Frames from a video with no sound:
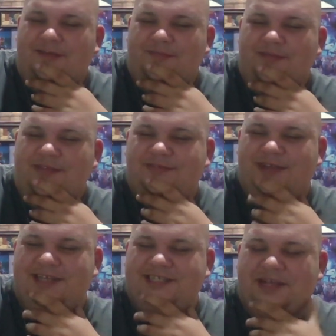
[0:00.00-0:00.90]
this was
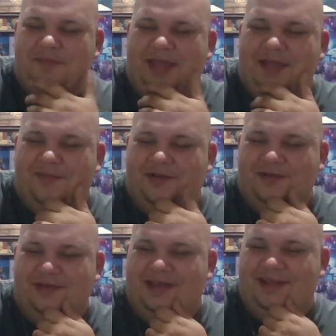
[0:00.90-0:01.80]
actually a
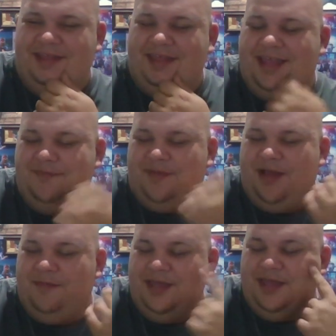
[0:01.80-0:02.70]
paintball gun thing, and
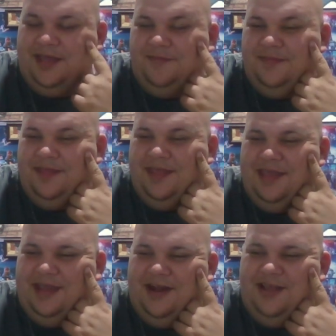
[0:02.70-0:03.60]
probably
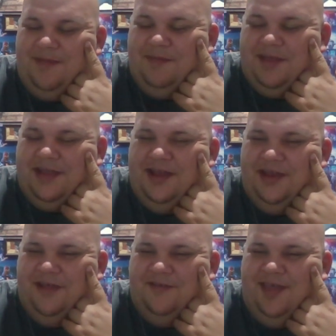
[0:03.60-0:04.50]
you probably couldn't
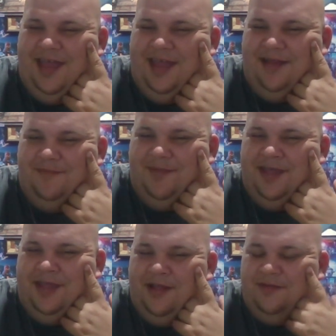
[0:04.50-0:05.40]
do that, but
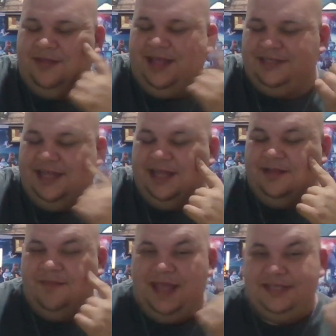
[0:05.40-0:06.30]
like I said,
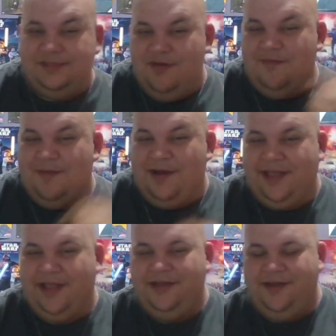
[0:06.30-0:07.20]
it's a movie about a
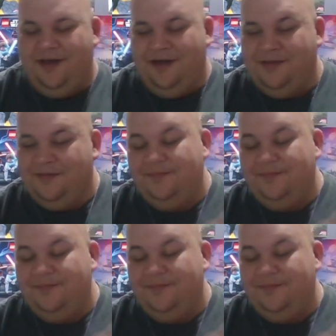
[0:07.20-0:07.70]
killer doll,